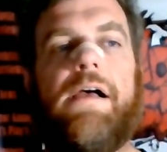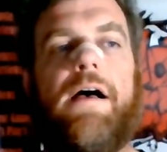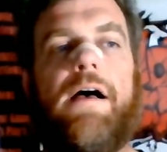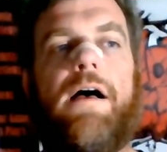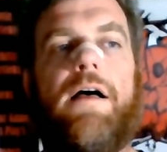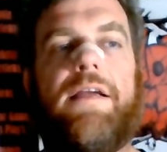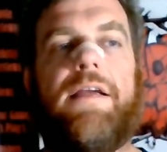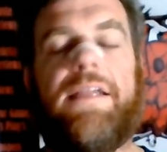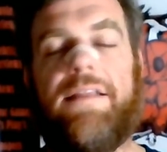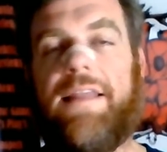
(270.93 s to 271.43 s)

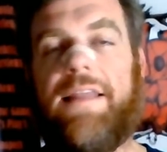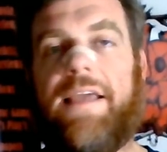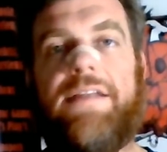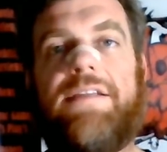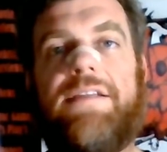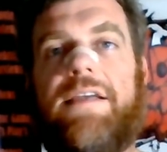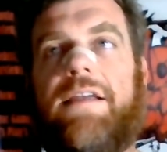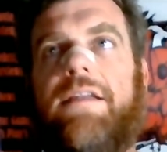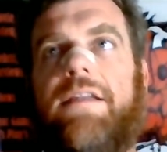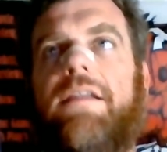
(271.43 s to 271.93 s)
Uh, they
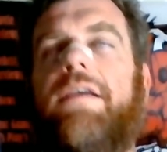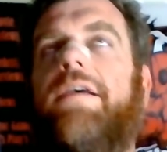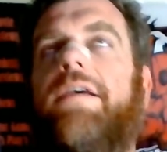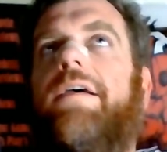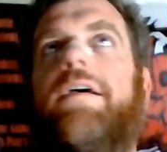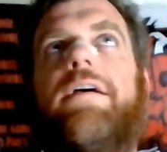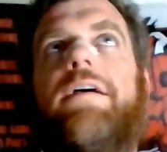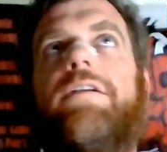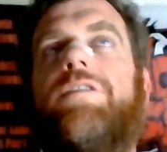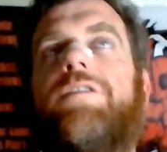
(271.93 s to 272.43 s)
did
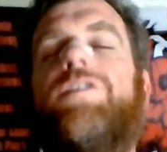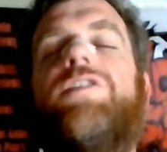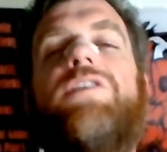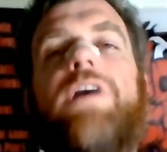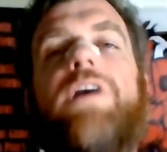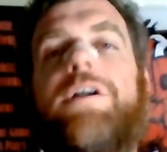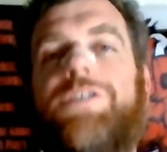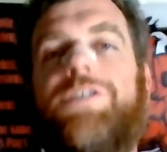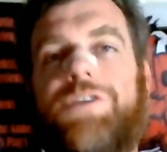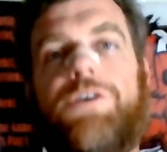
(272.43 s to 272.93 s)

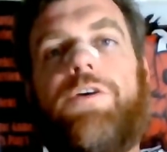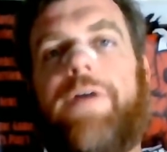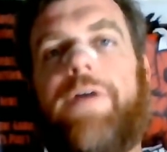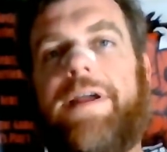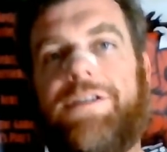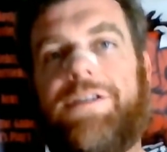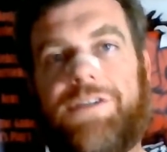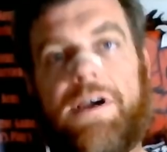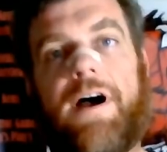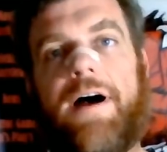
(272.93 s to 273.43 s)
such a
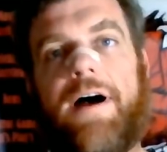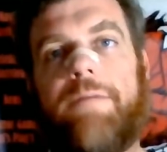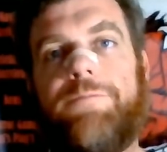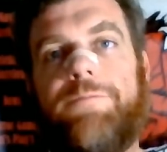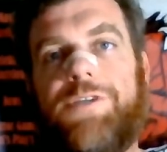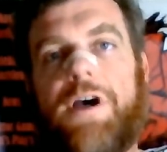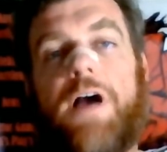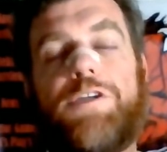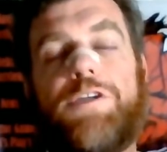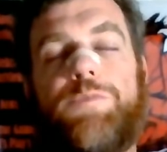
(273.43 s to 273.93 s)
great job.
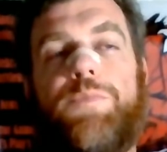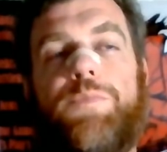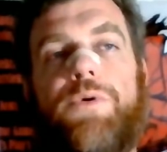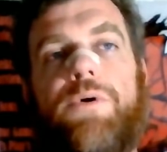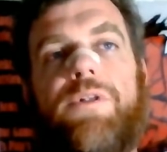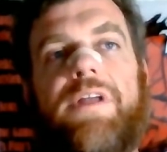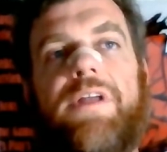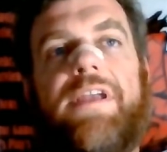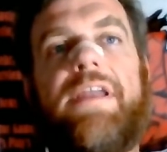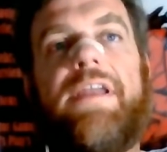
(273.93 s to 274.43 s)
Josh
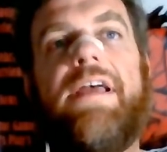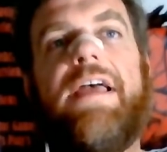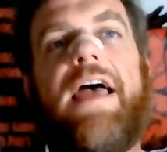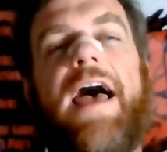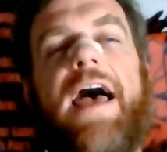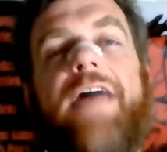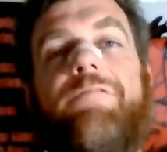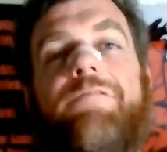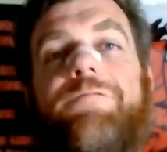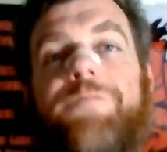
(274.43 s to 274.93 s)
Brolin,
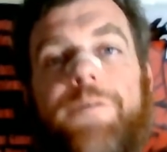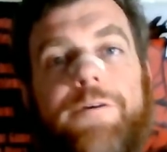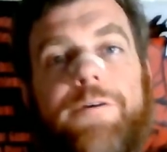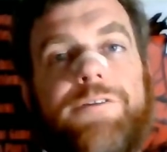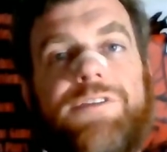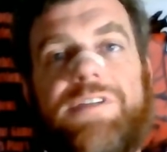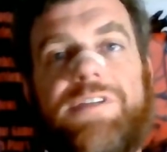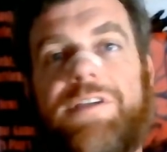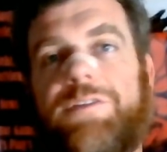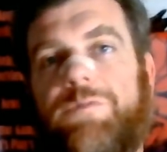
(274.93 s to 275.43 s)
at
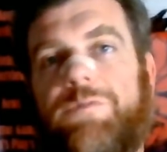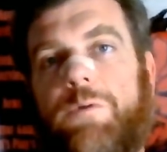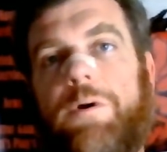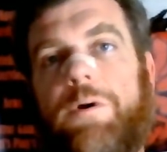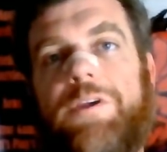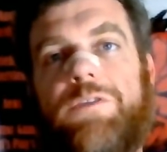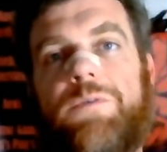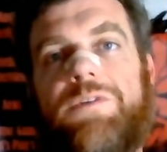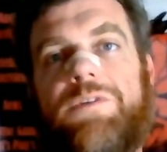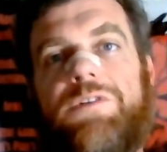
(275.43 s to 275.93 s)
first his
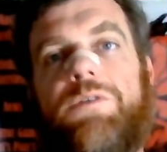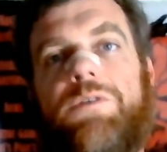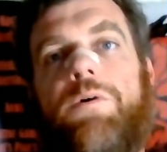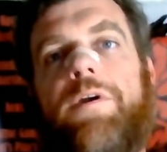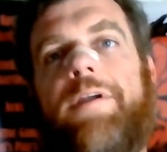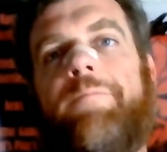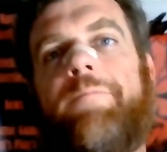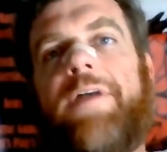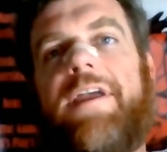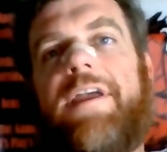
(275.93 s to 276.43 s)
voice was
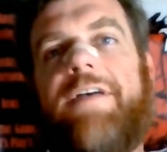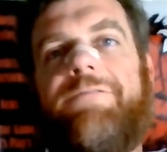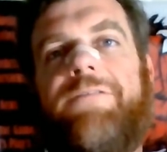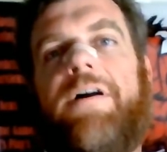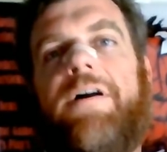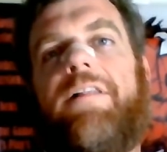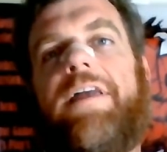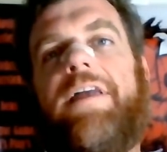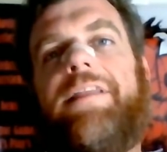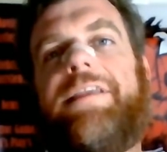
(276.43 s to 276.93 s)
annoying, I'm like, I
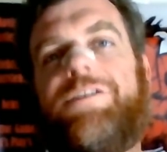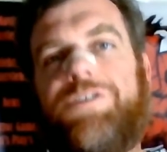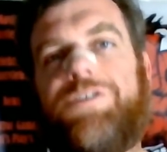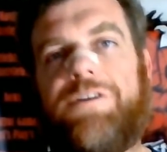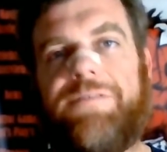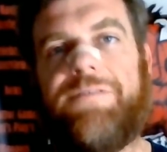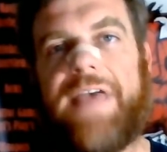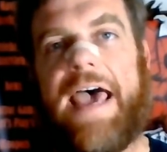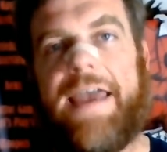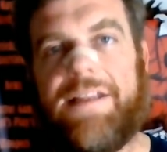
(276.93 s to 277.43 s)
felt like they
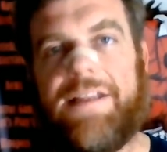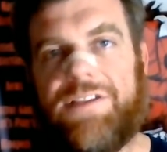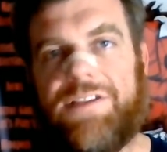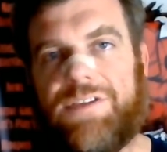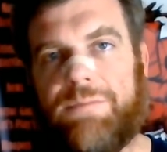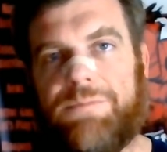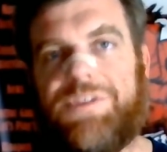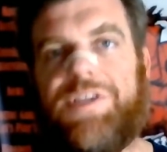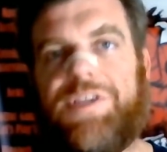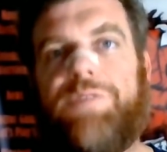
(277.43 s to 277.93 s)
should have added
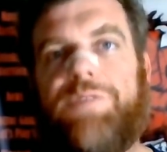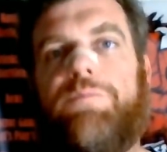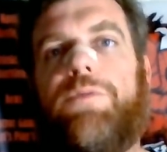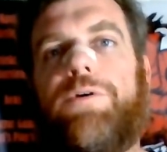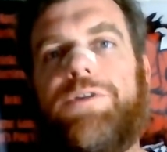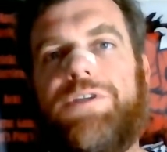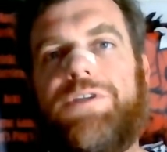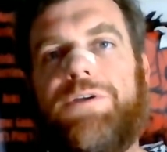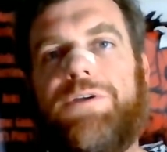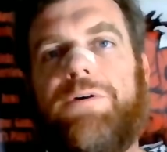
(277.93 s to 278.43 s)
some
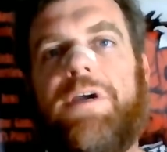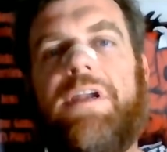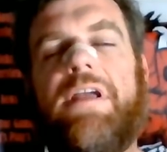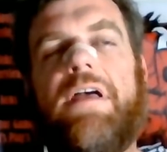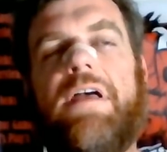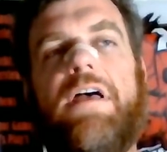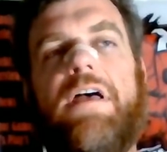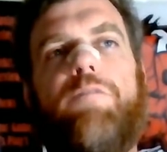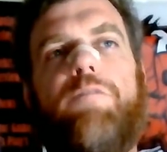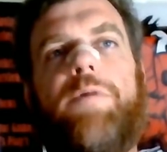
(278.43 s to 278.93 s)
timbre to it,
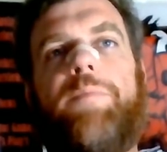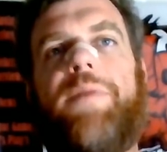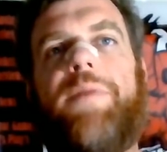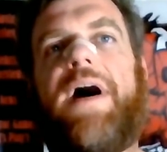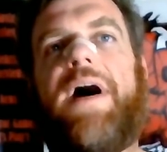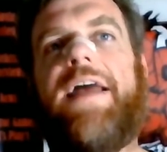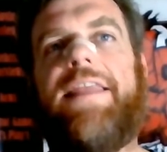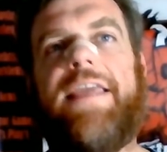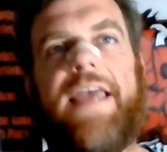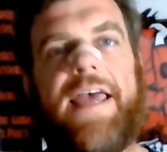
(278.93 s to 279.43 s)
but
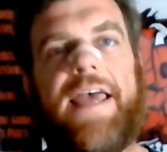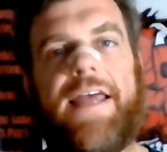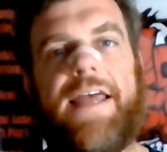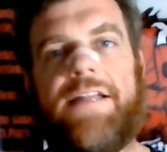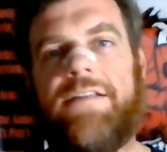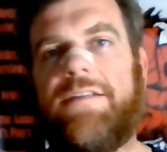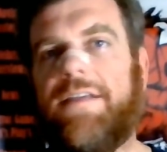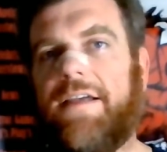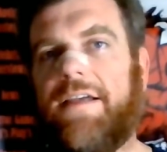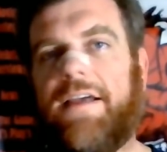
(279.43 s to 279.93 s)
by the
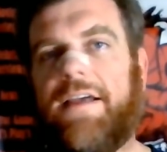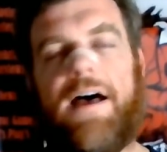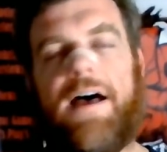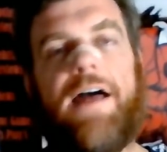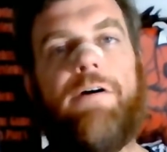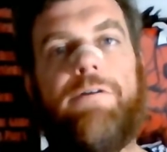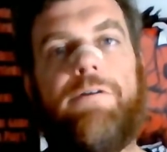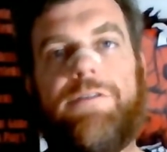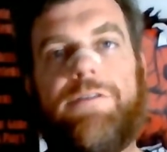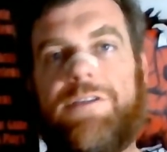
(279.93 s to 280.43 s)
end,
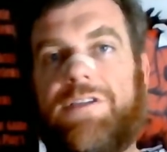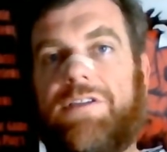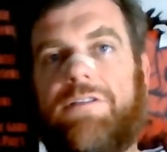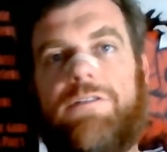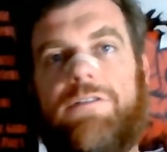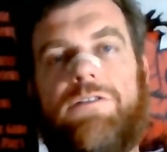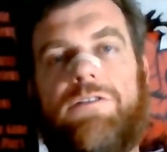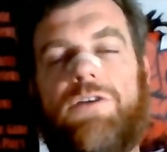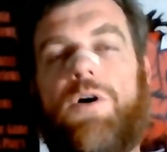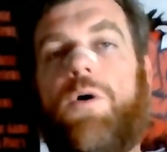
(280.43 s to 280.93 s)
I was
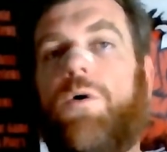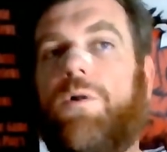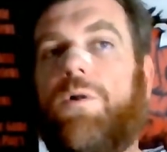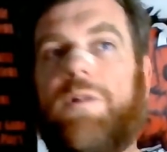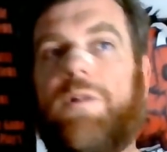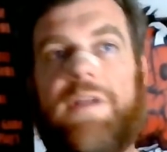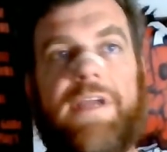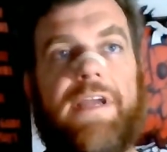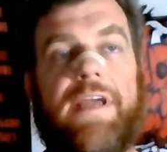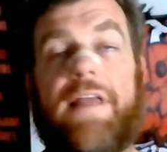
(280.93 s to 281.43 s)

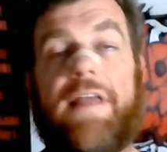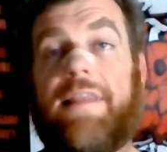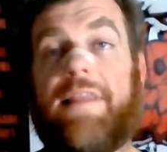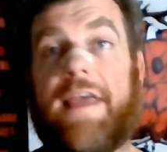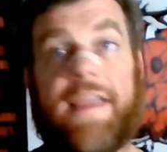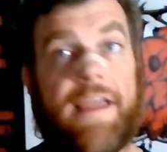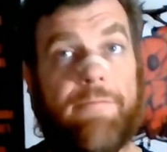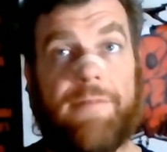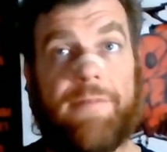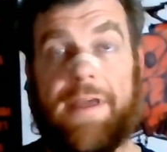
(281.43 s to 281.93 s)
totally
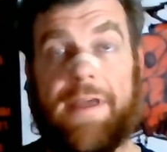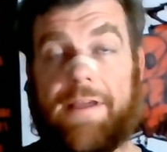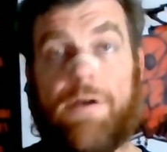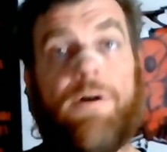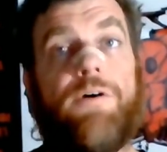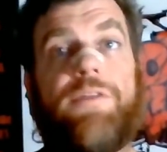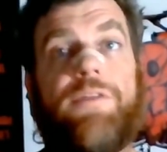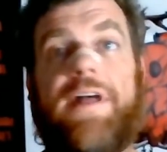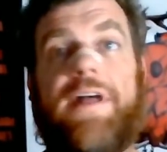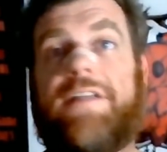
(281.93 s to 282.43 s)
like, I'm like,
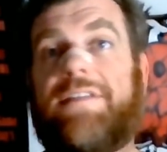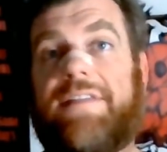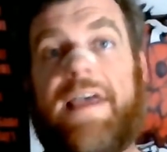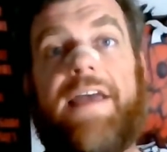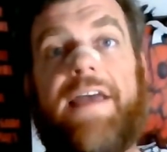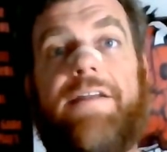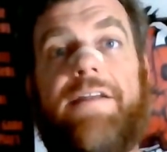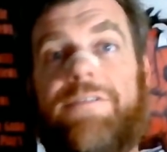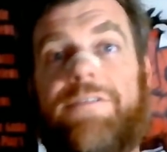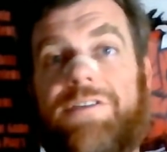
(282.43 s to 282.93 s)
oh, that's
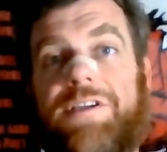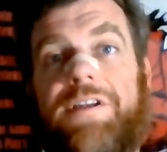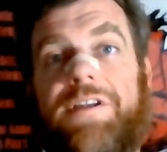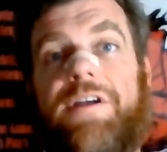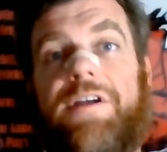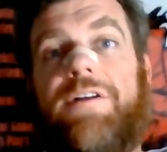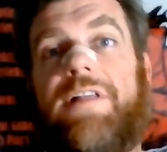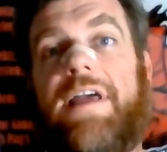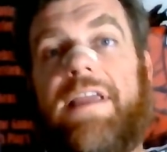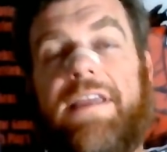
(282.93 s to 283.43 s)
Thanos, you
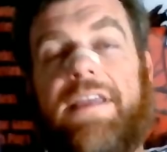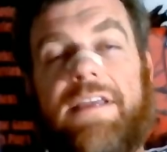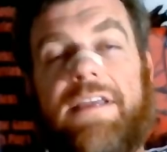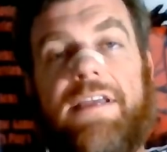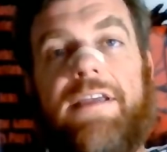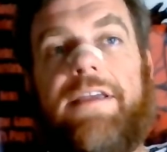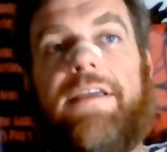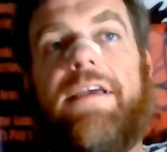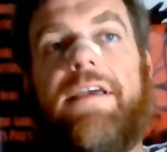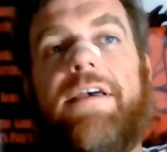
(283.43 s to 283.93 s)
know, like
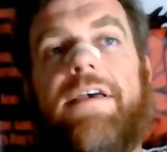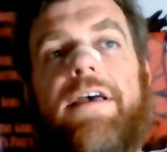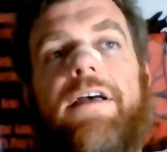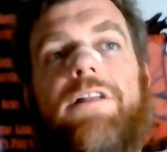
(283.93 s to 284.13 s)
he,